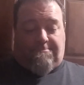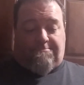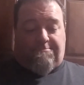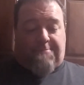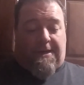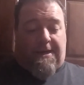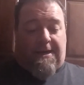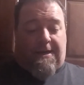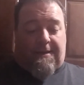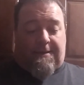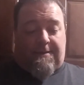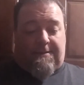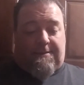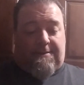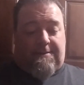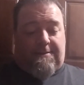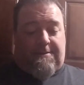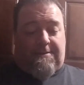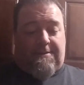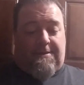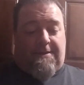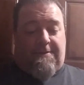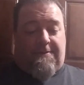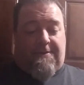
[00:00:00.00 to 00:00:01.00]

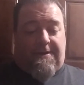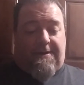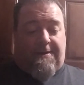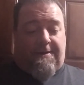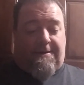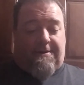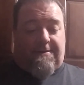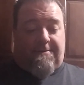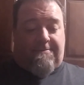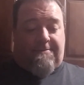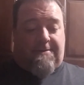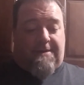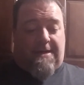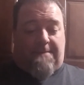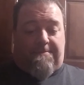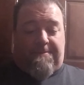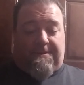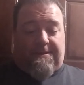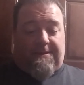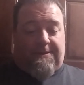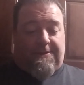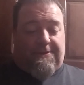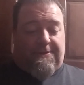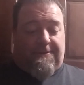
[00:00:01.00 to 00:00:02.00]
box in their
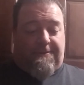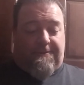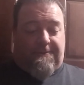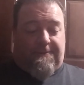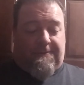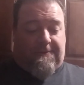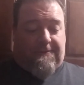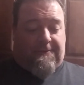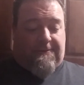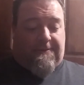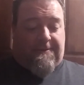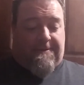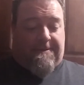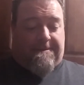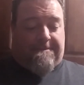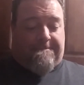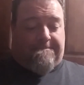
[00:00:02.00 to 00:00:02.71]
competitions,